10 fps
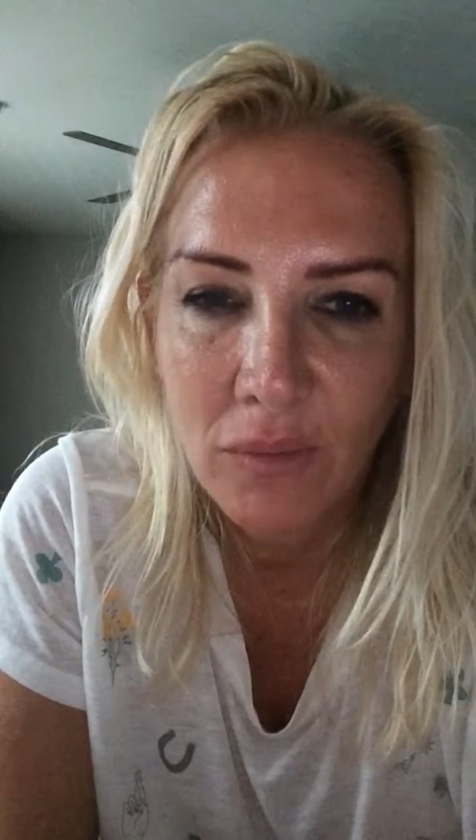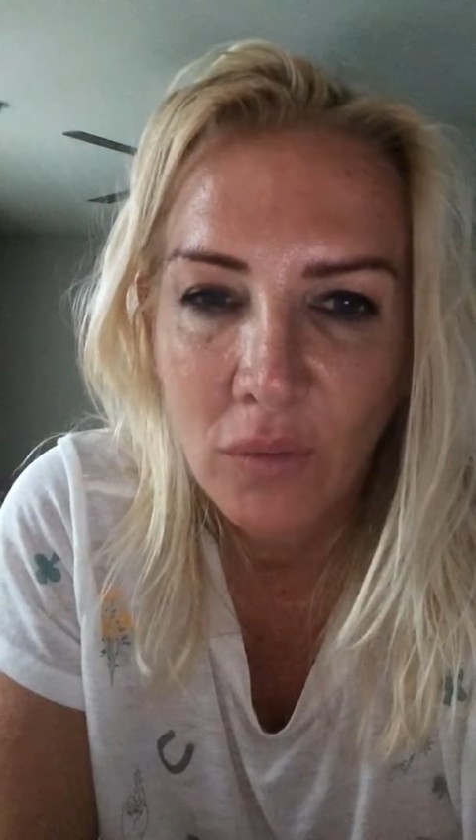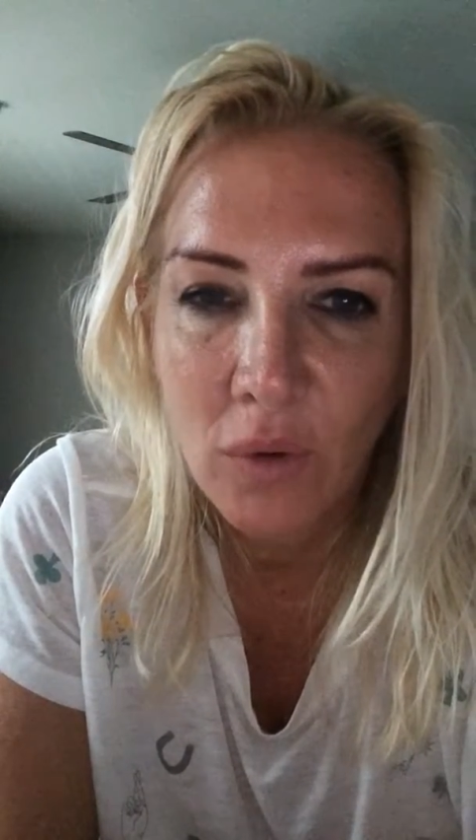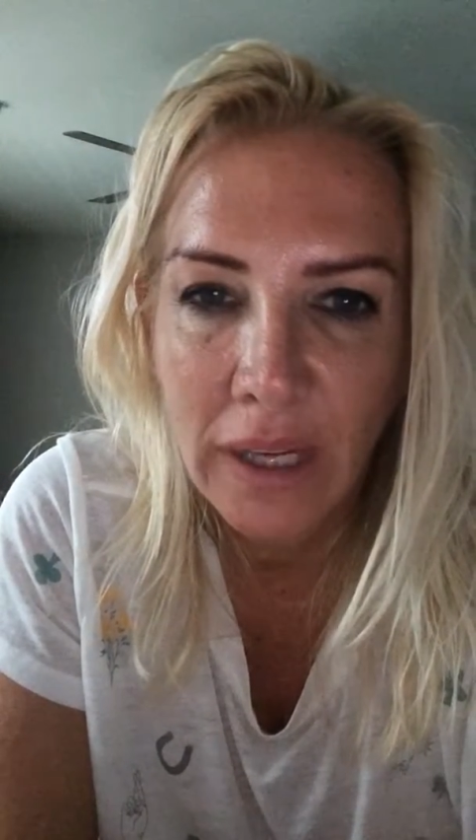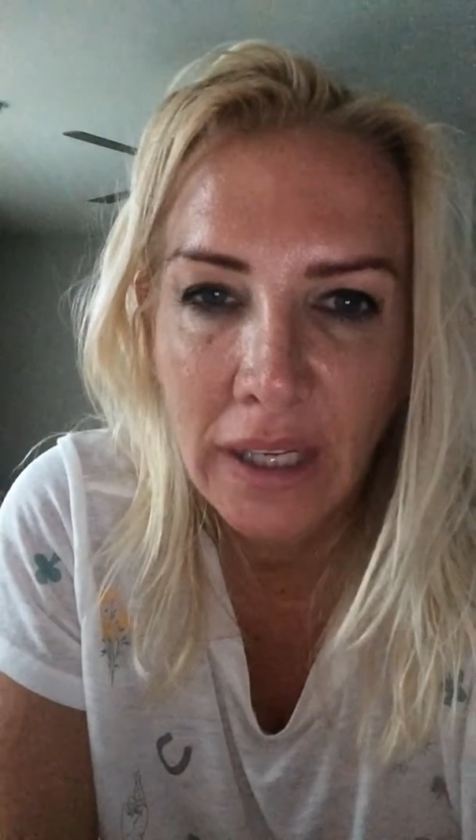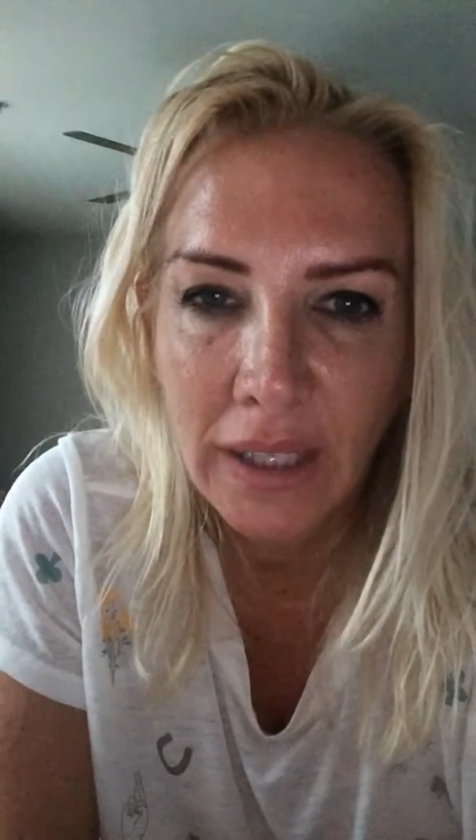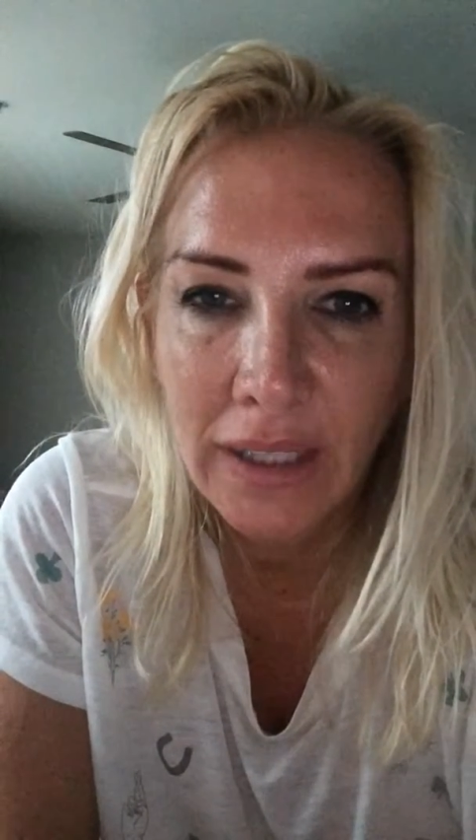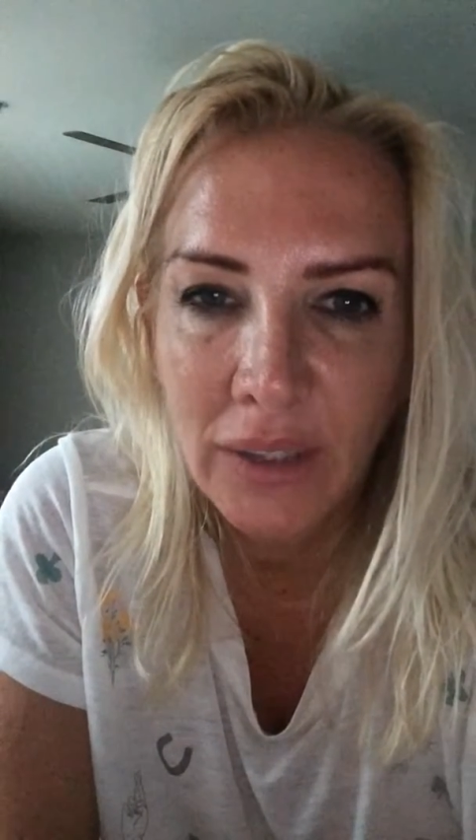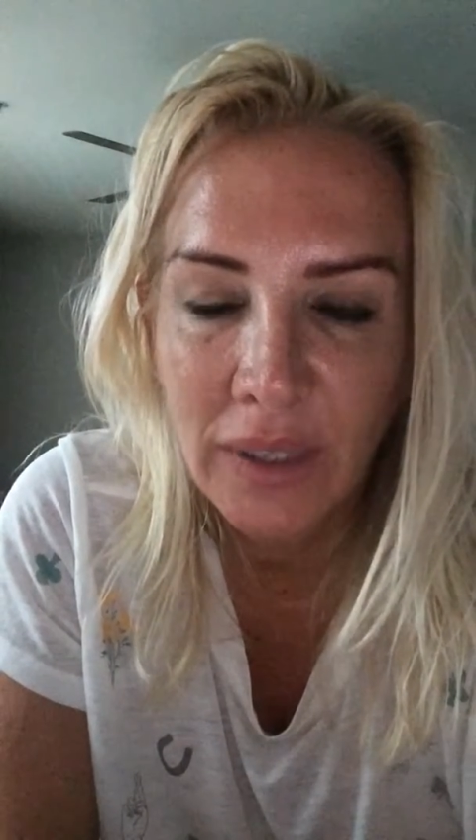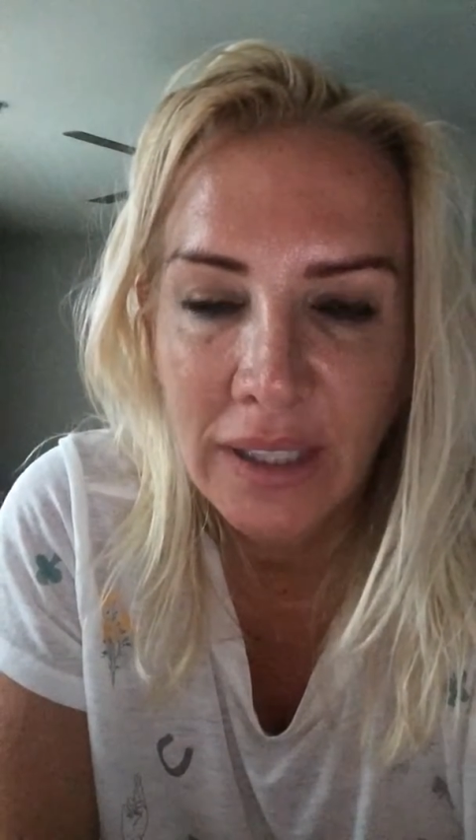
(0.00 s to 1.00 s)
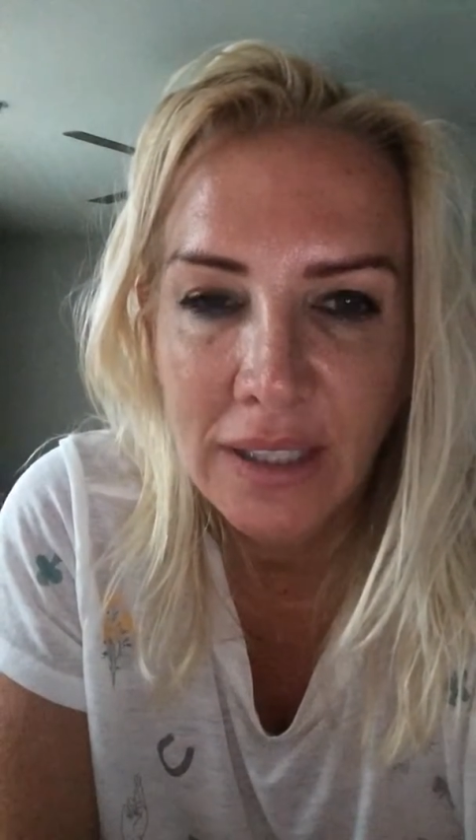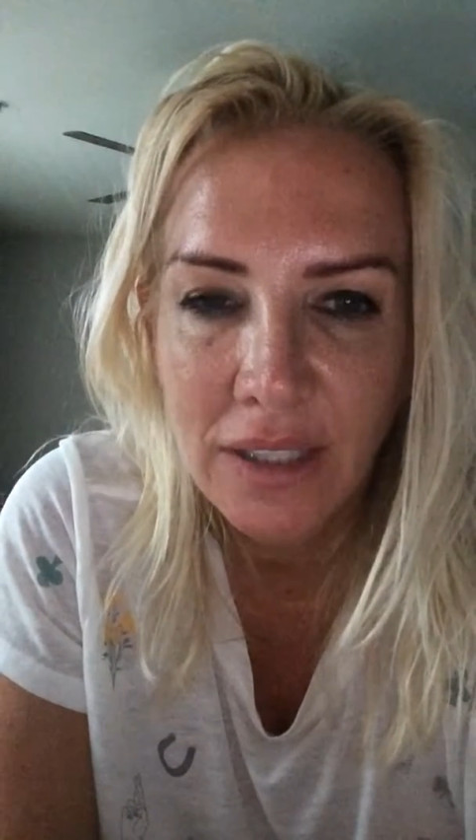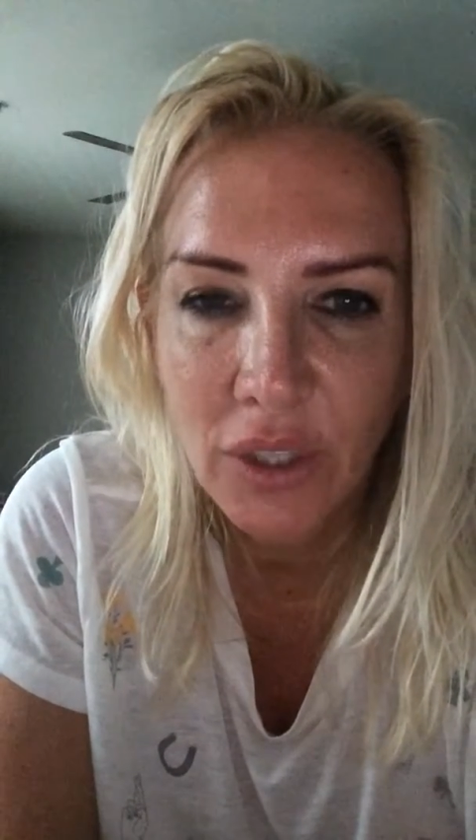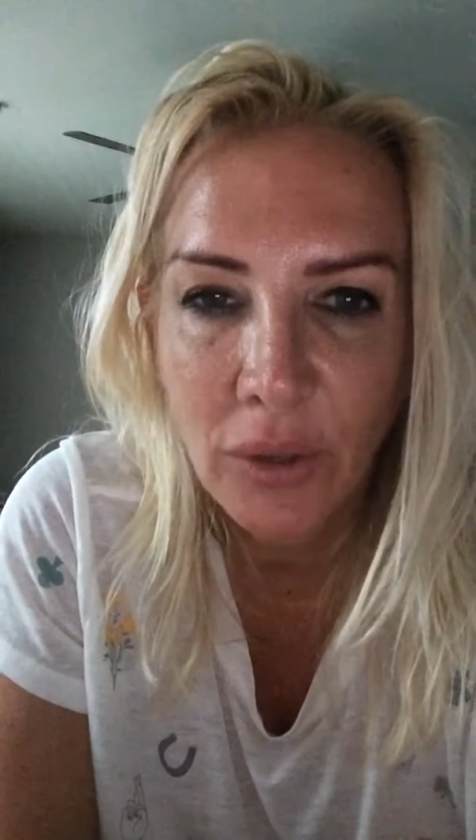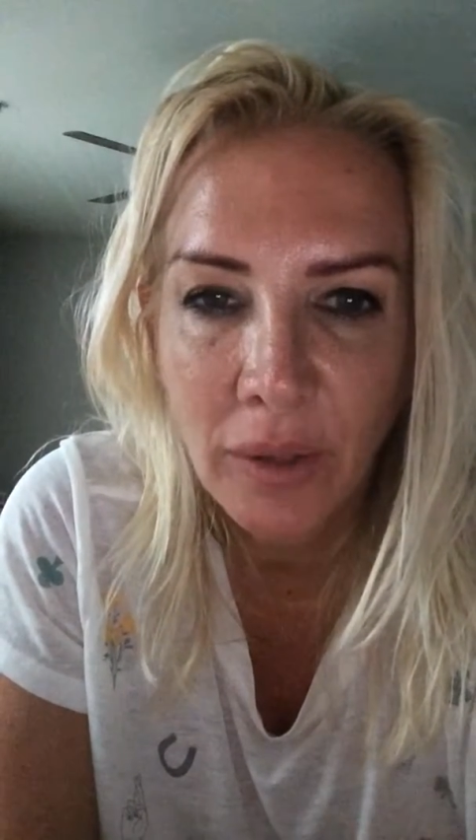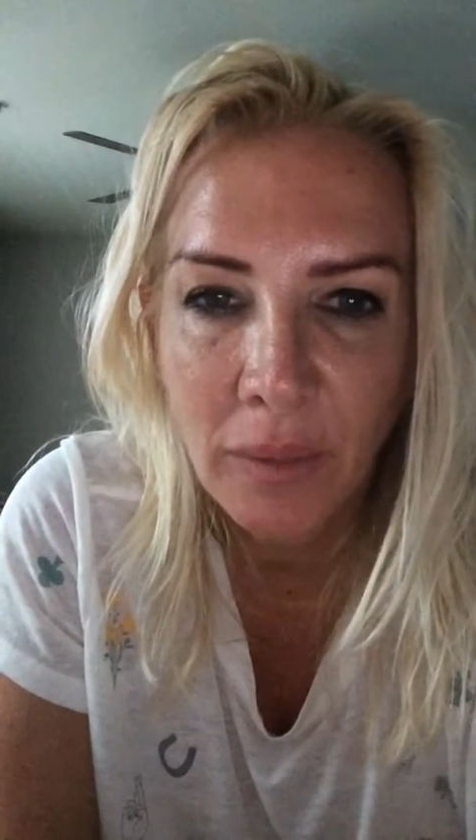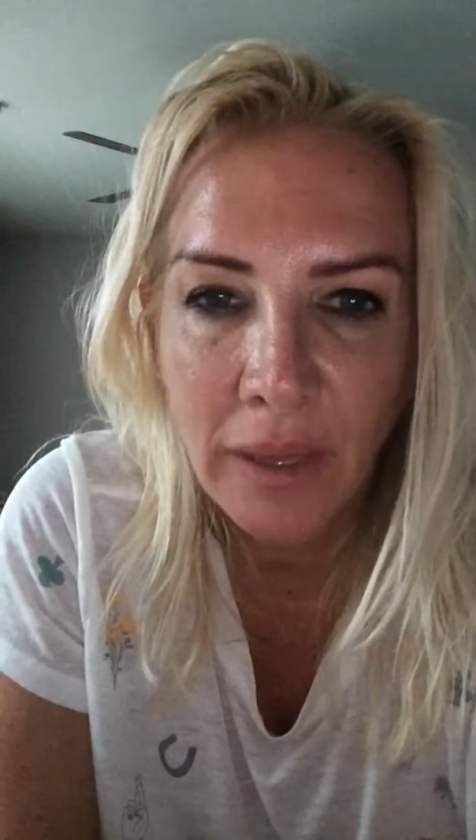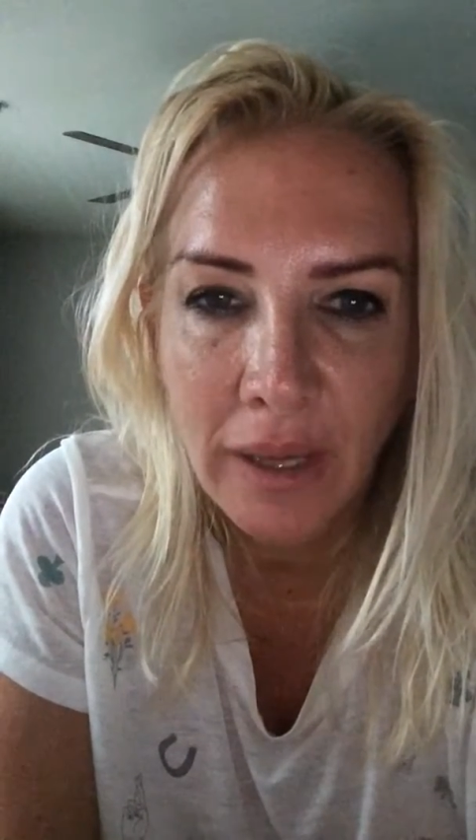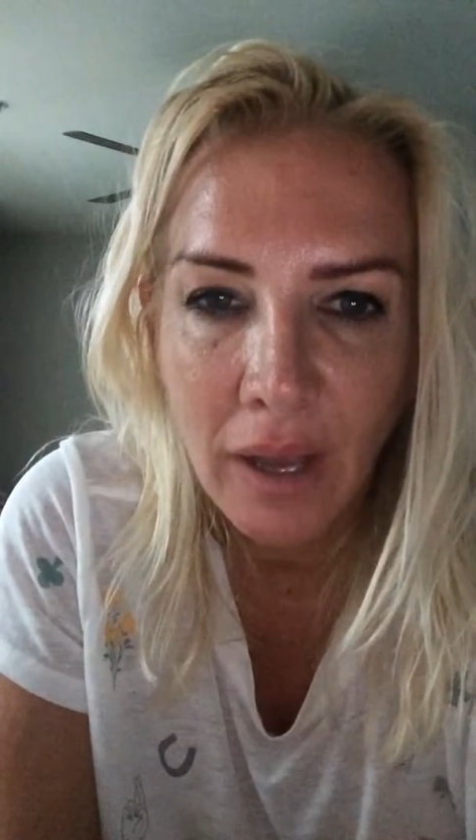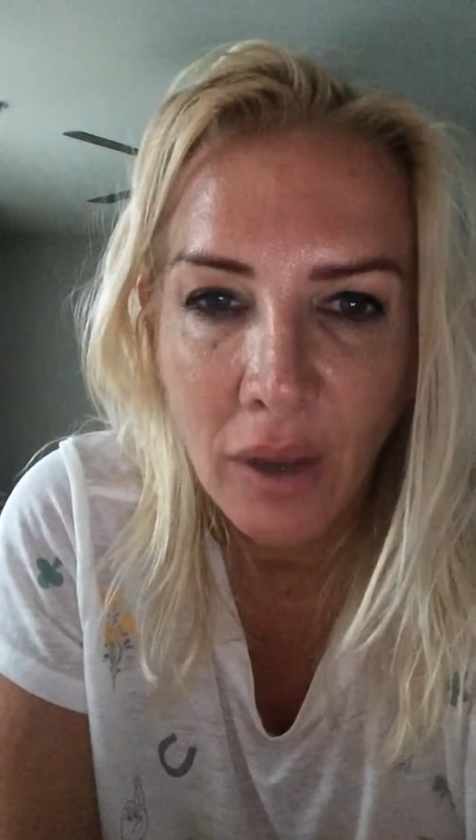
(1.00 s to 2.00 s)
why clearing is occurring
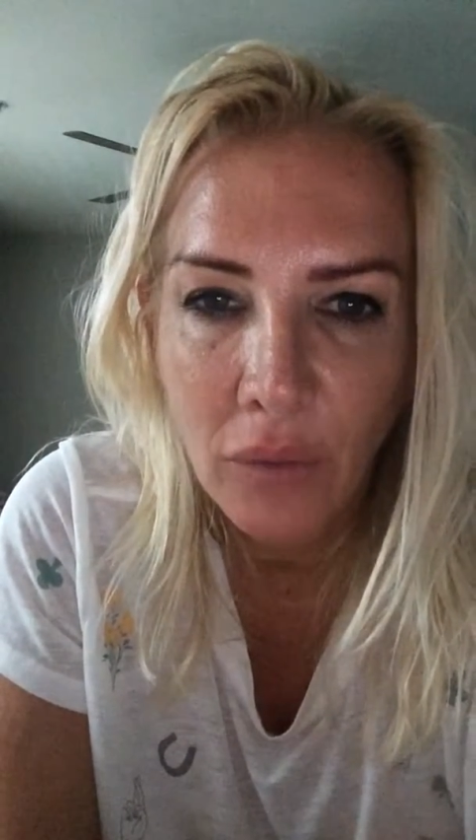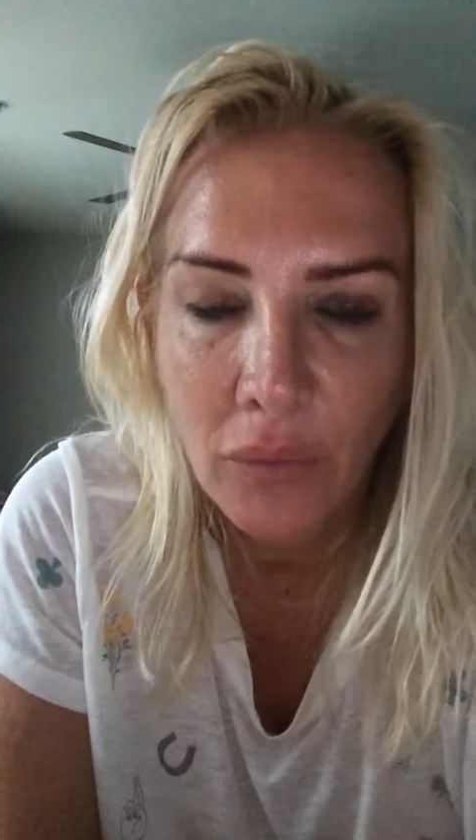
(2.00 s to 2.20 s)
right now